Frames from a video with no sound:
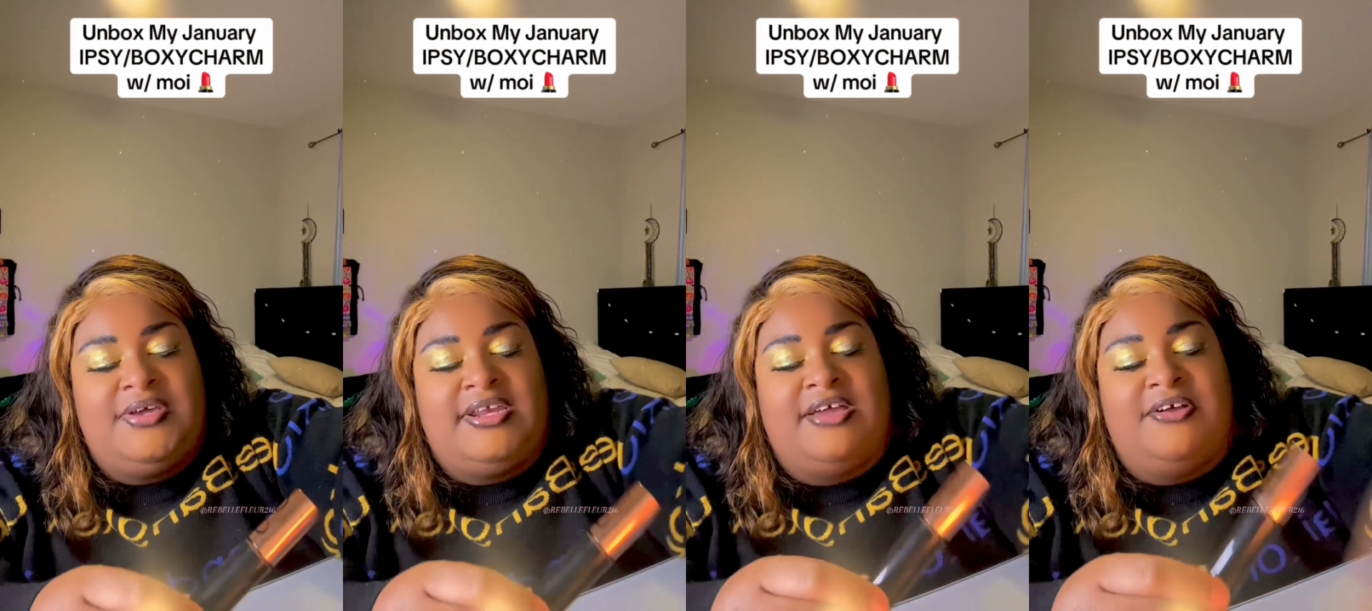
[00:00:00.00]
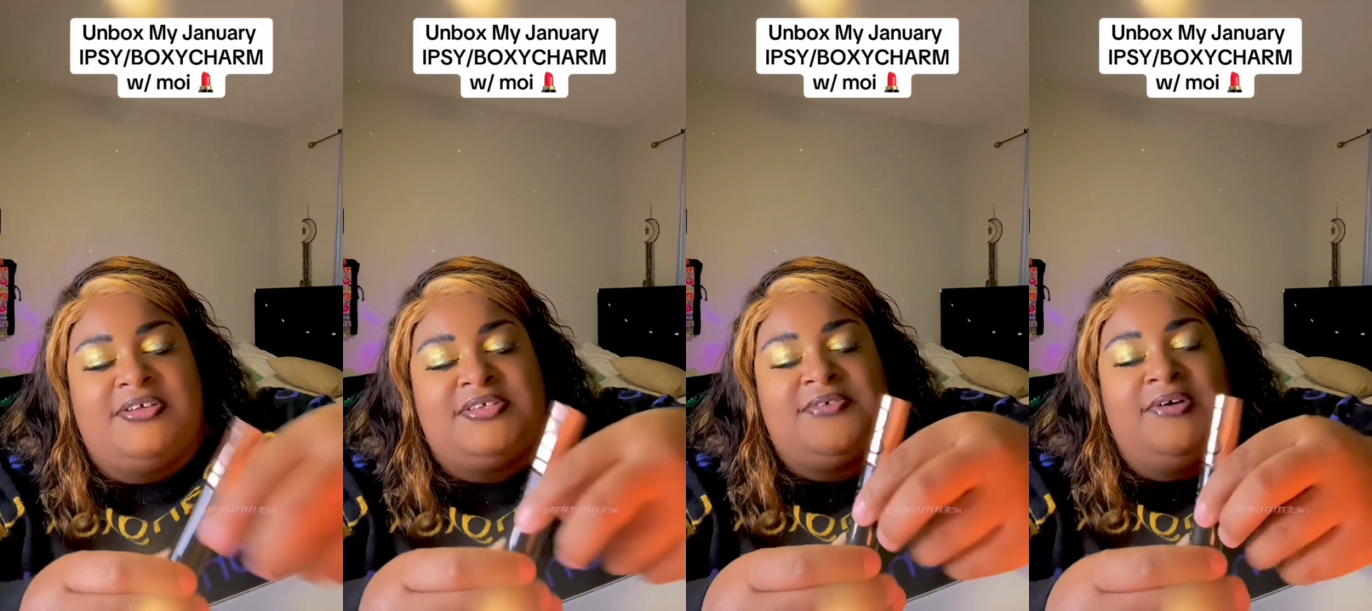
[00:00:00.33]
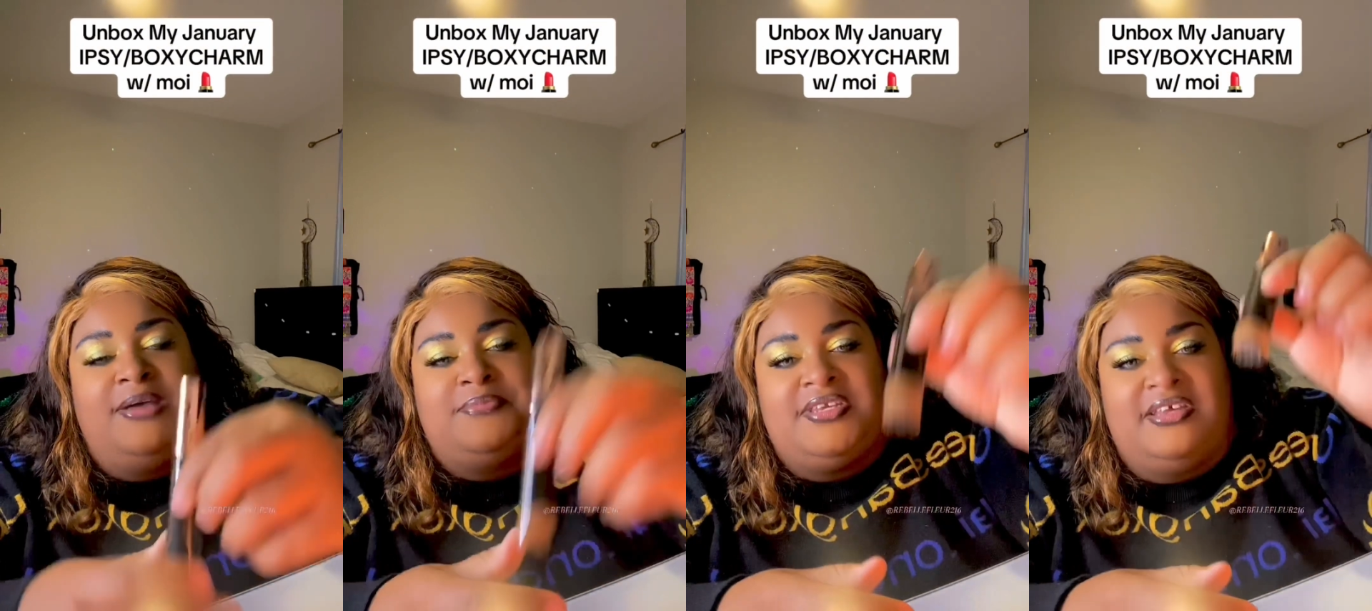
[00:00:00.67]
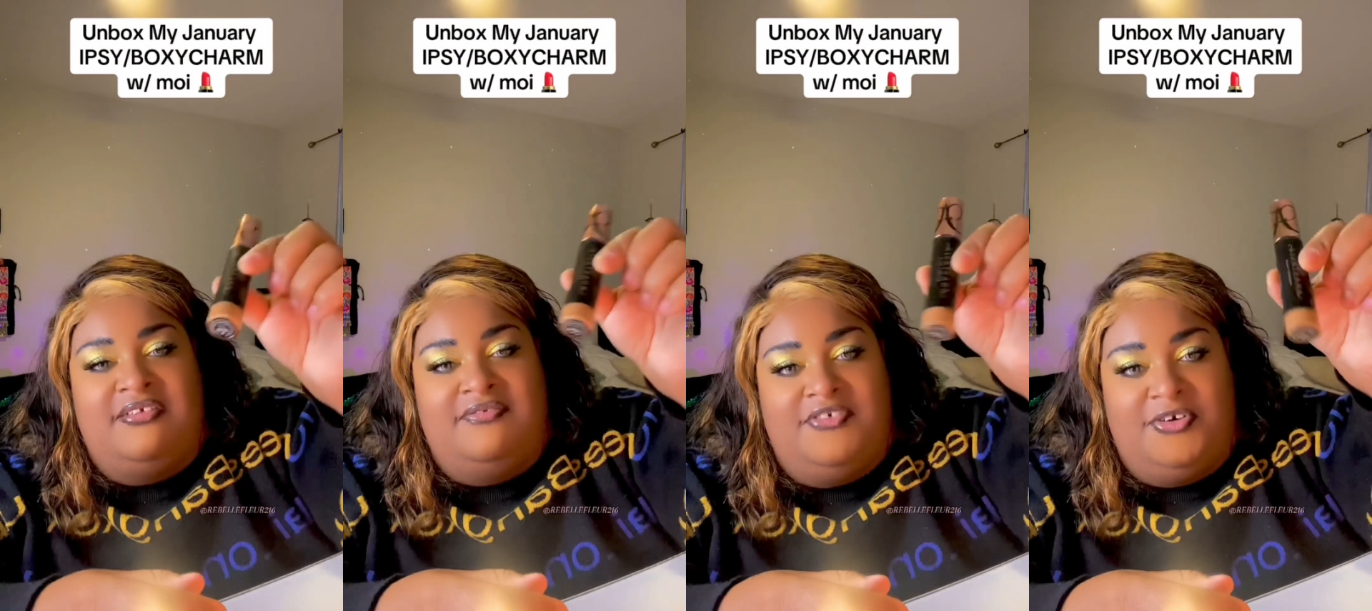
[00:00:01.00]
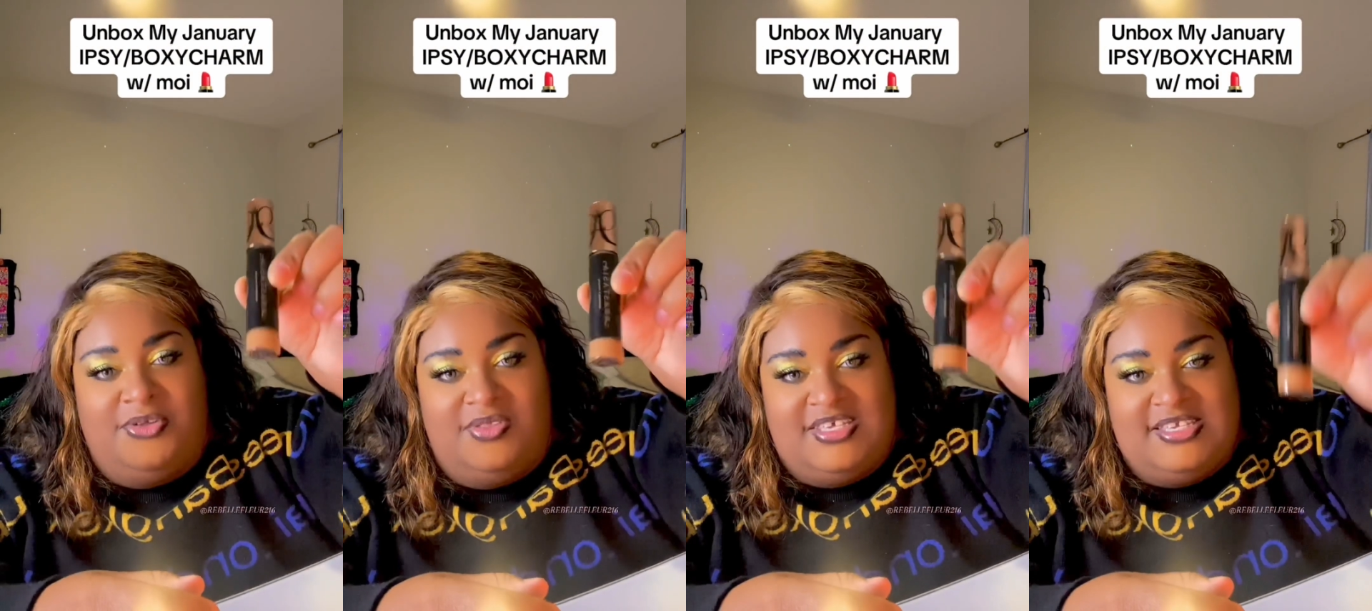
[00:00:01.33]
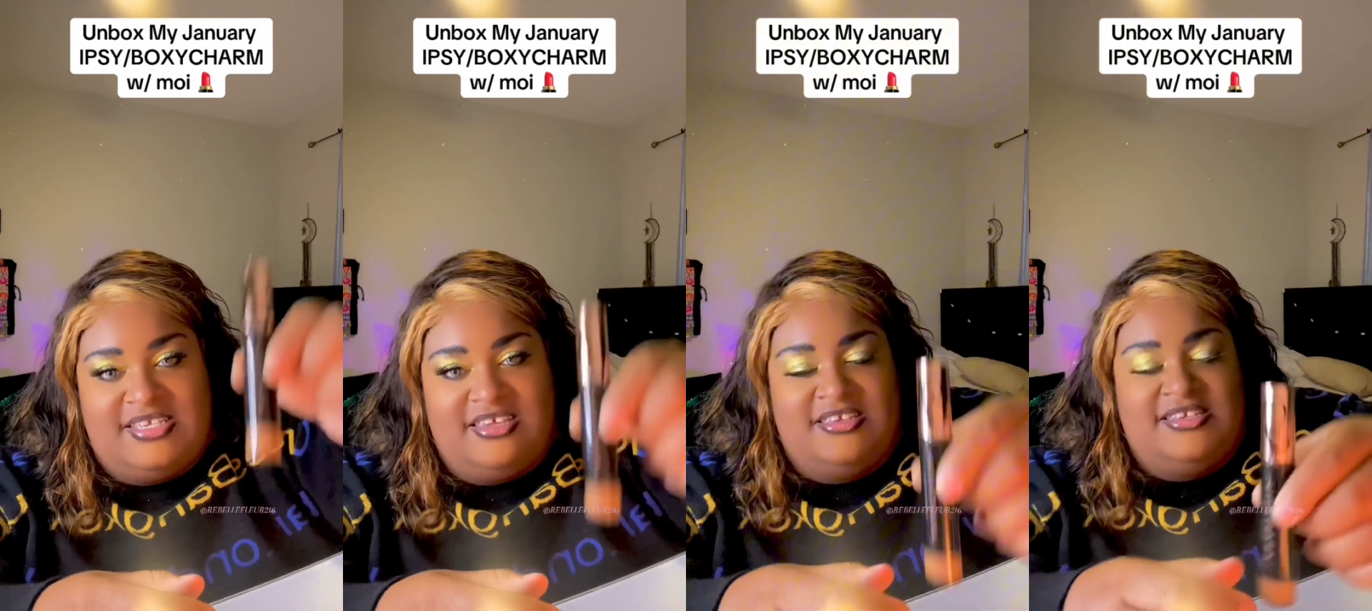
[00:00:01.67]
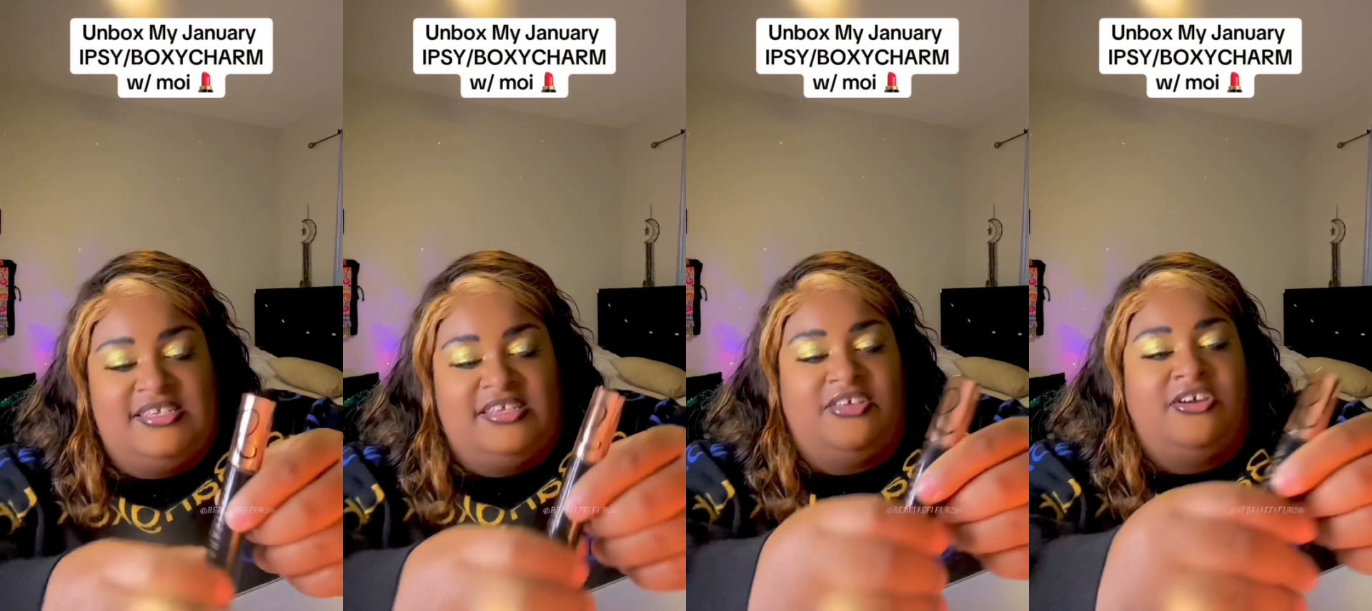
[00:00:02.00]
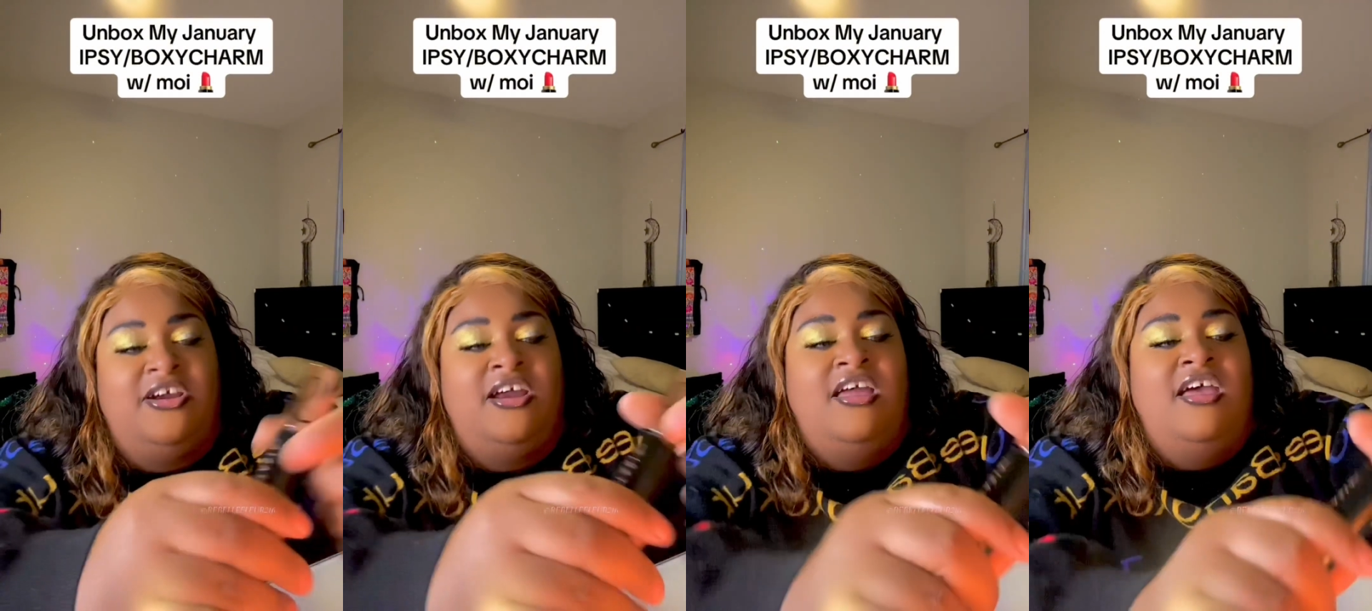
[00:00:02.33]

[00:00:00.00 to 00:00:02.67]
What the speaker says: and I also opted in for this concealer.